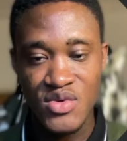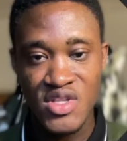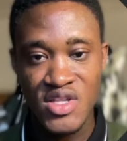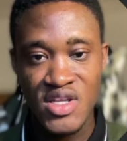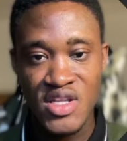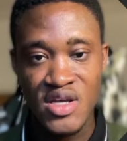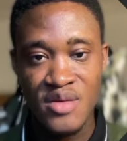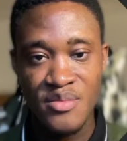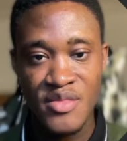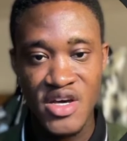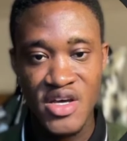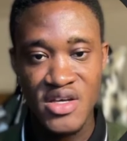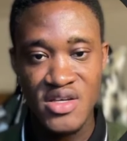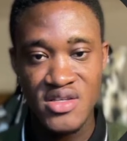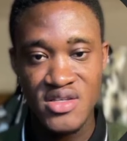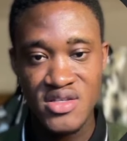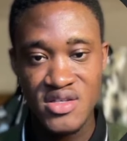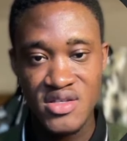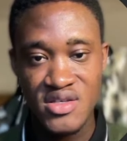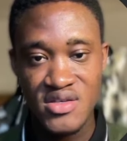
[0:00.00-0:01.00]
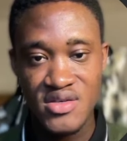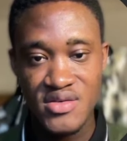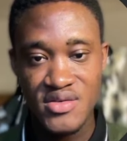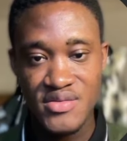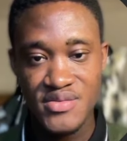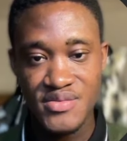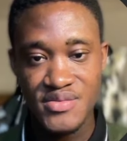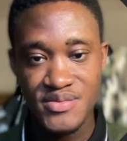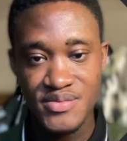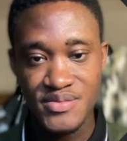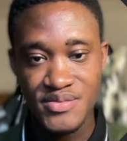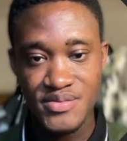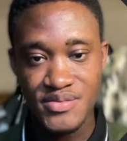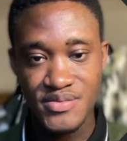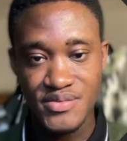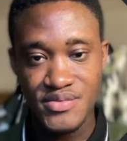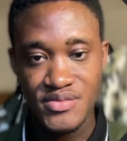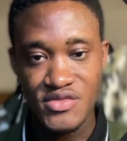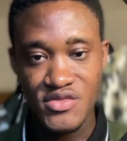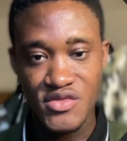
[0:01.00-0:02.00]
the number is
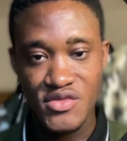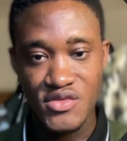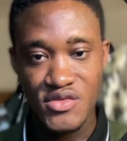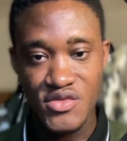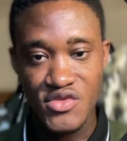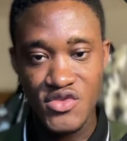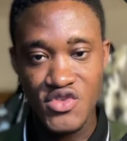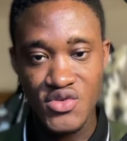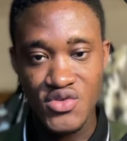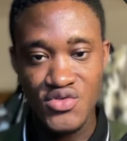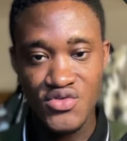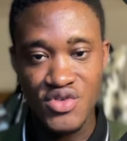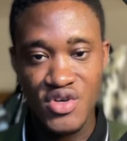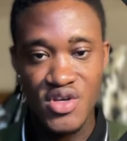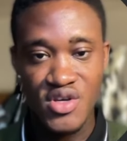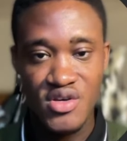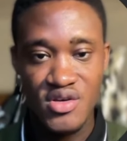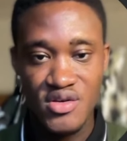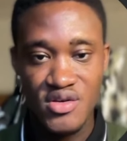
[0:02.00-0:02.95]
to string.